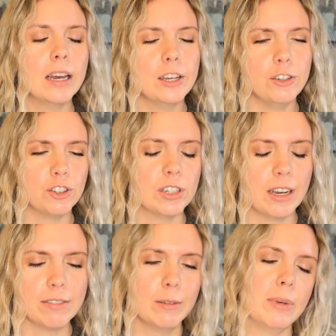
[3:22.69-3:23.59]
you should
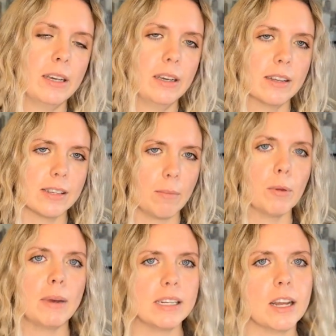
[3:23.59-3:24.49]
definitely be
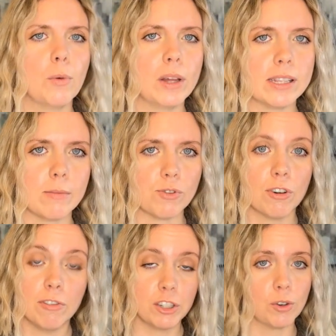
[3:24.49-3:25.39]
supplementing with some sort
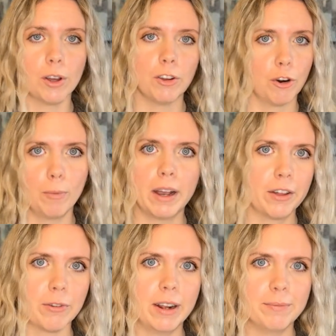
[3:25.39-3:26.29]
of fish oil or
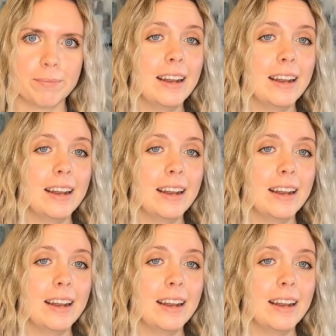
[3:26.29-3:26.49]
omega-3.